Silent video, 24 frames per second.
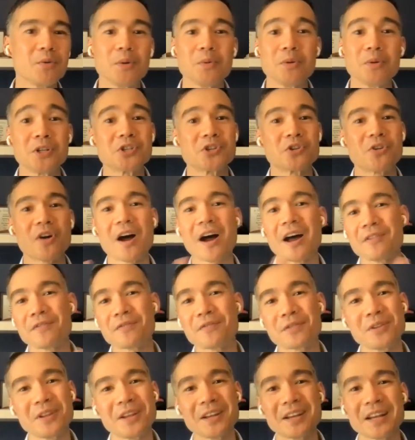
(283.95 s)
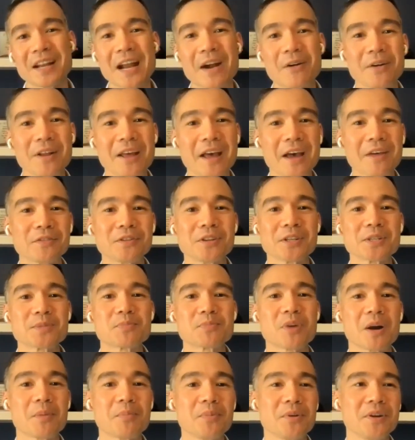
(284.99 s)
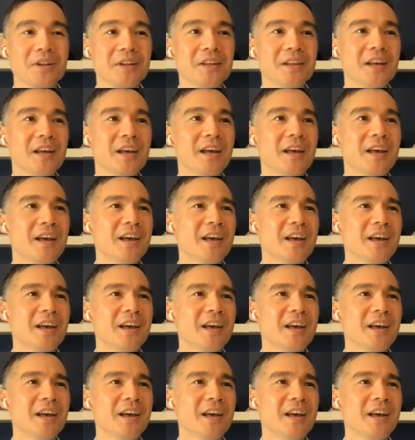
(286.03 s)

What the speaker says: We would drive for like an hour and a half to this property.